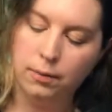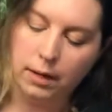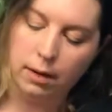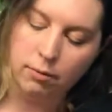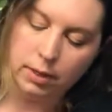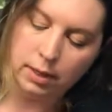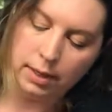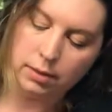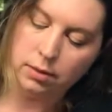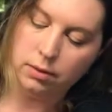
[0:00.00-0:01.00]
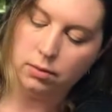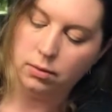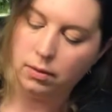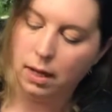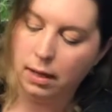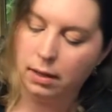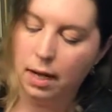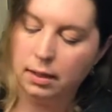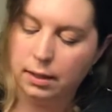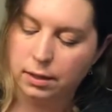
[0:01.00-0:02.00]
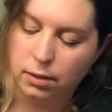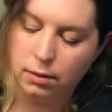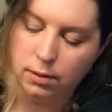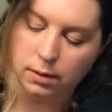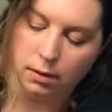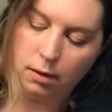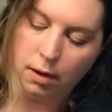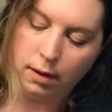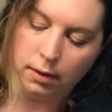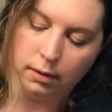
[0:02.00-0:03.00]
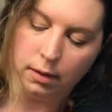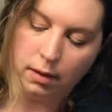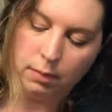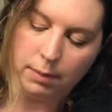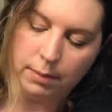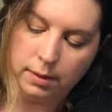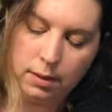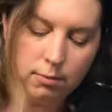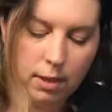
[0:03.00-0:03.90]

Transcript: that we like to, I like to use this a lot in my pieces.